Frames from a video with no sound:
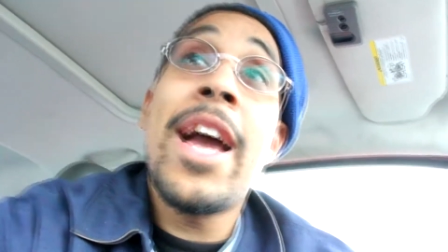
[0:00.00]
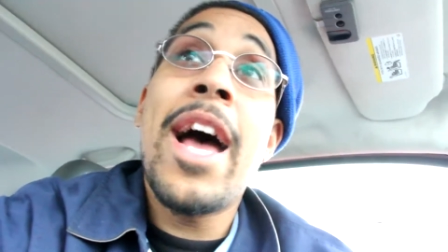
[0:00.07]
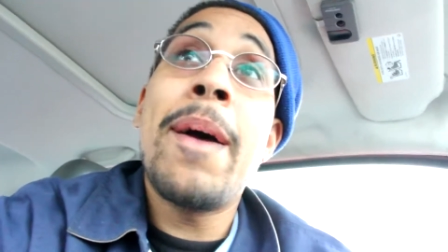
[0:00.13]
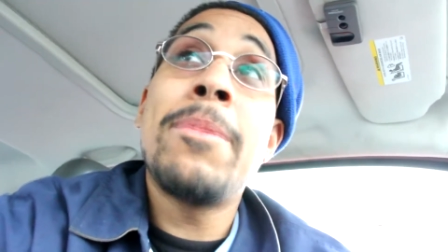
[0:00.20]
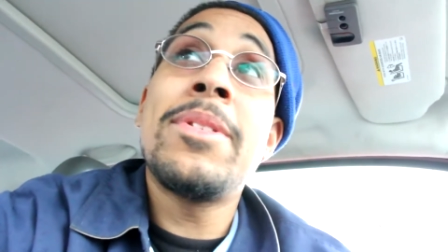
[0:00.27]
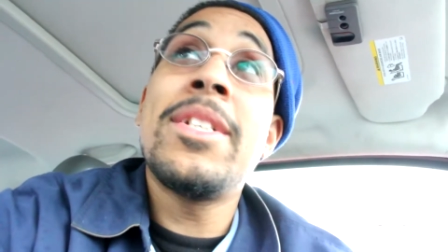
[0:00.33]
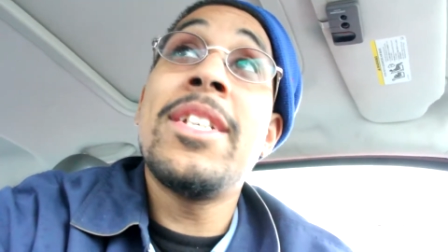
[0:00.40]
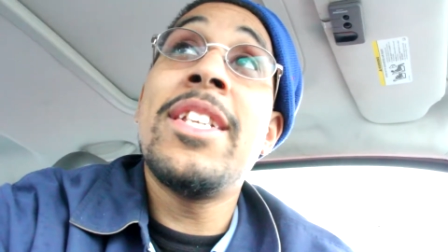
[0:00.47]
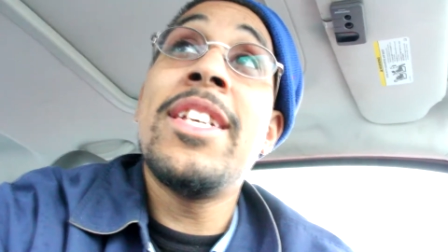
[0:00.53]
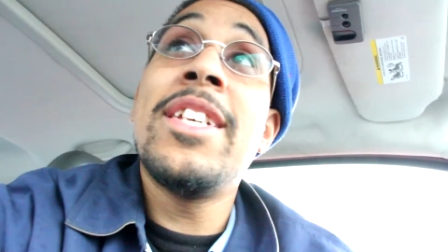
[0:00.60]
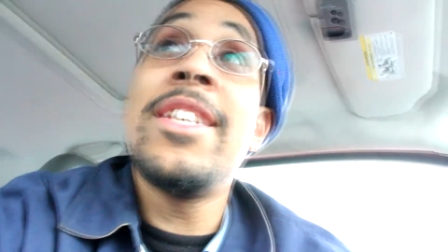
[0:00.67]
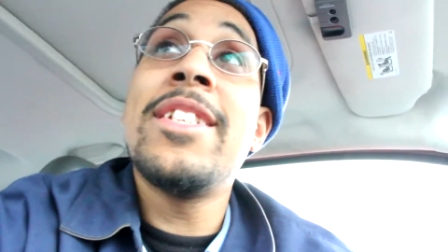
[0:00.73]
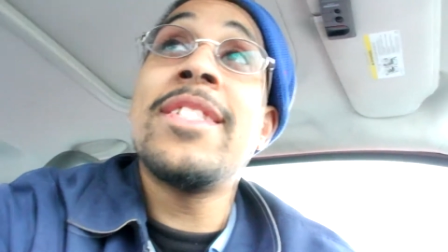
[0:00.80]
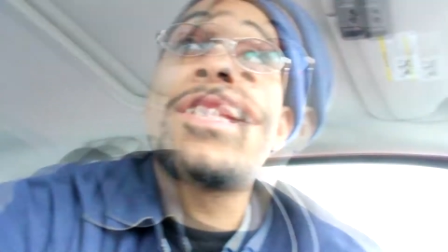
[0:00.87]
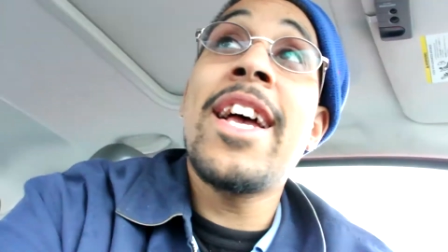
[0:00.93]
option
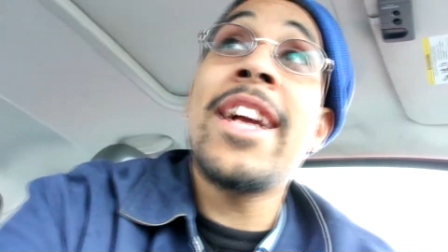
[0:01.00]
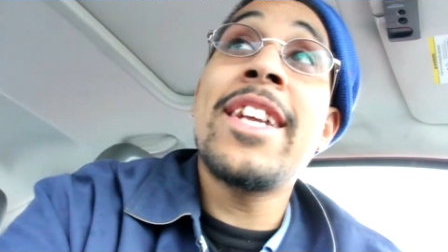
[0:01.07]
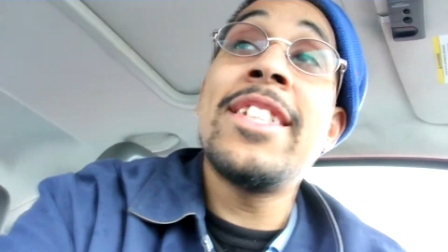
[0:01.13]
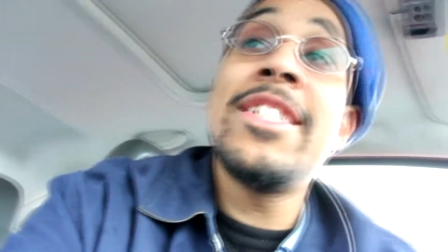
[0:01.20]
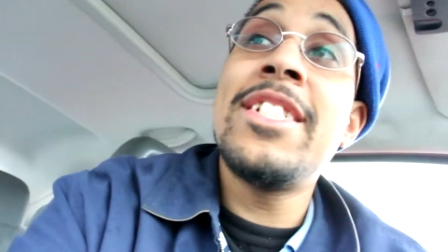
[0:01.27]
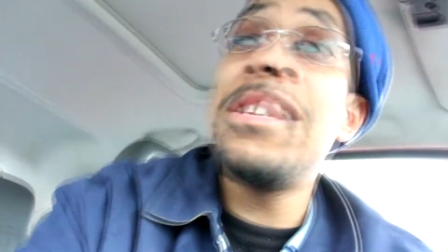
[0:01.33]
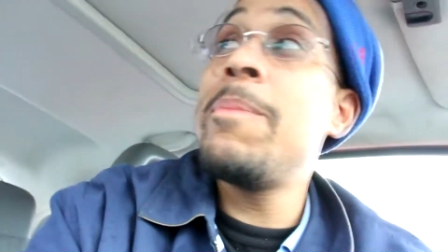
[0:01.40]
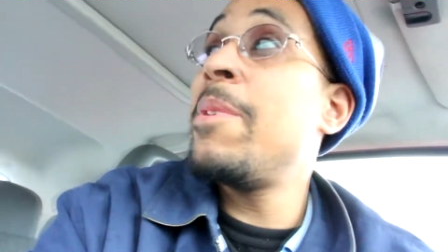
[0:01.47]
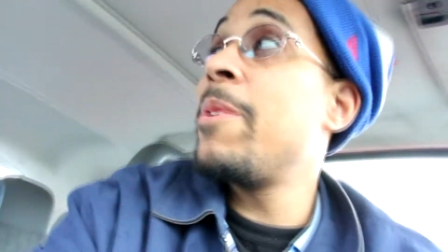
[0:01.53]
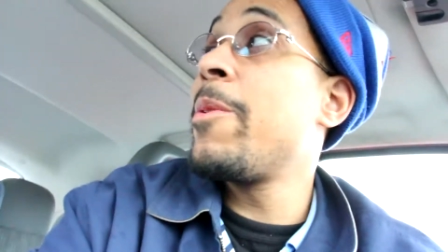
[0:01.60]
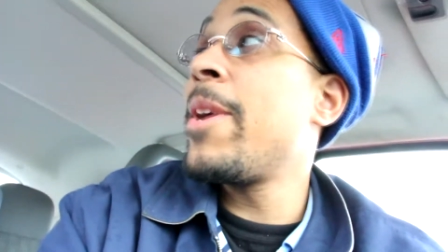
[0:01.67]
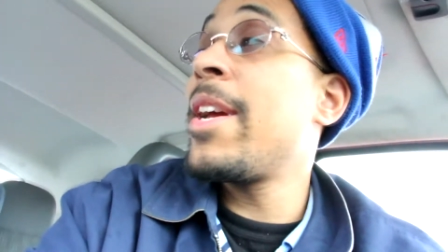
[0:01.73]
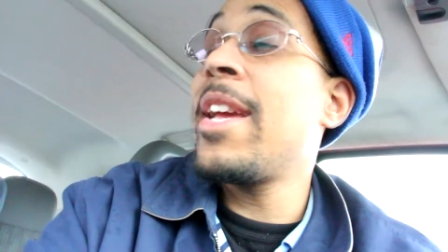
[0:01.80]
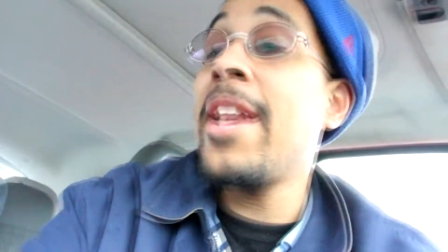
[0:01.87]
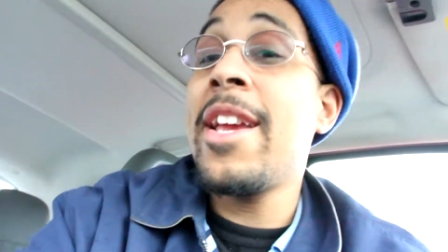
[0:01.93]
is I can jimmy
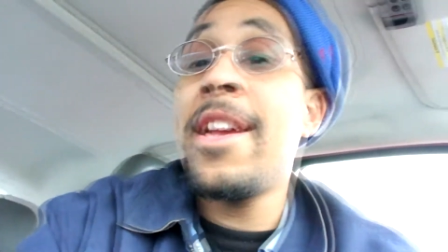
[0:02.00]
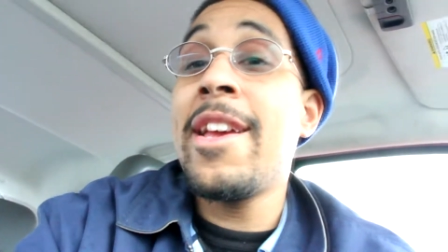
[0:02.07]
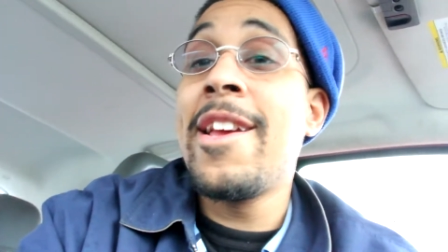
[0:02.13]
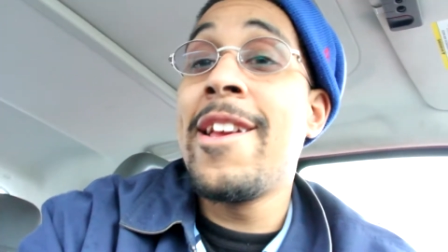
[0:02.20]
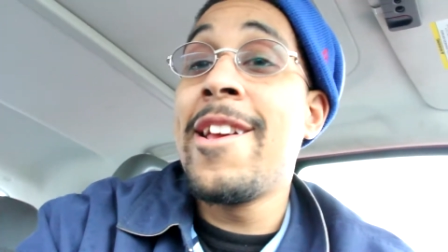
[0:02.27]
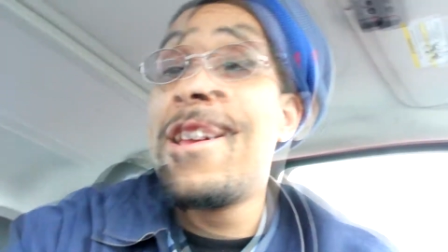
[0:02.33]
rig it